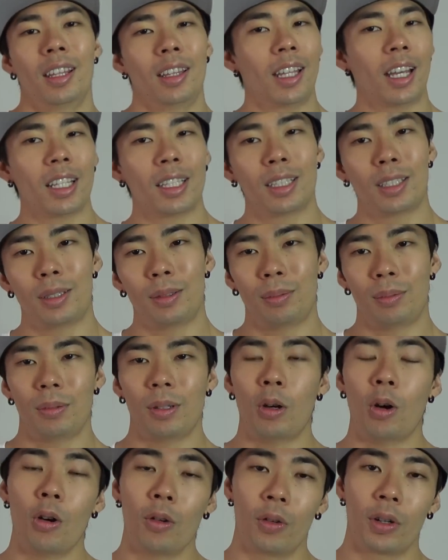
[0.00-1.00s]
That's
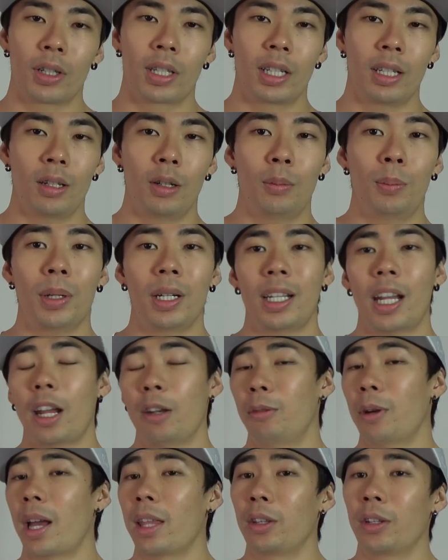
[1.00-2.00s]
overkill, but
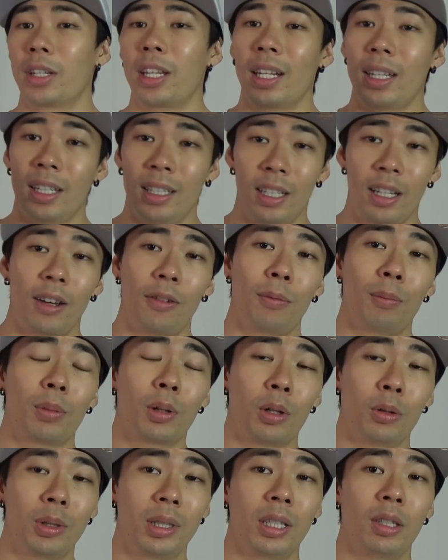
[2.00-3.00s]
I'd rather get enough
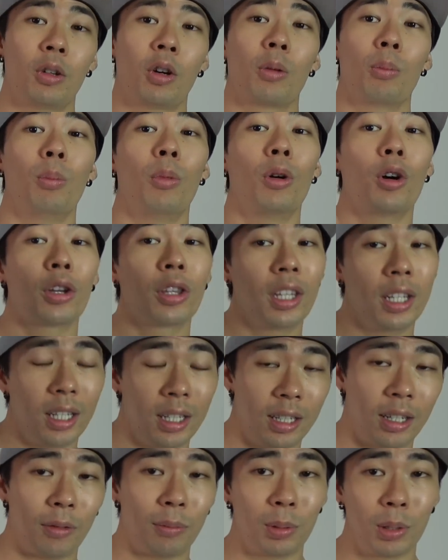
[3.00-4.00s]
protein or more than
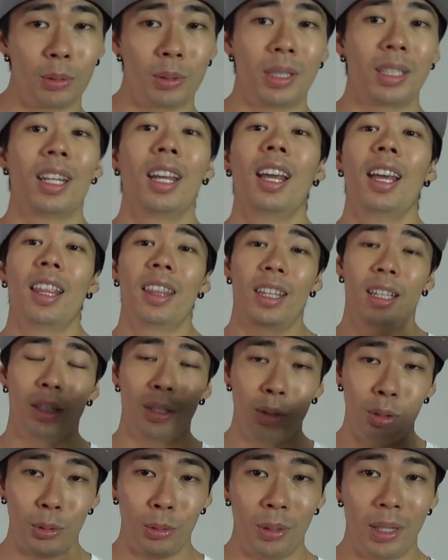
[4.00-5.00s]
enough protein than
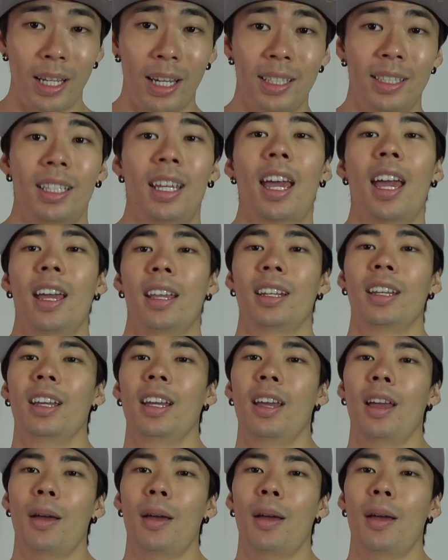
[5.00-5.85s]
too less and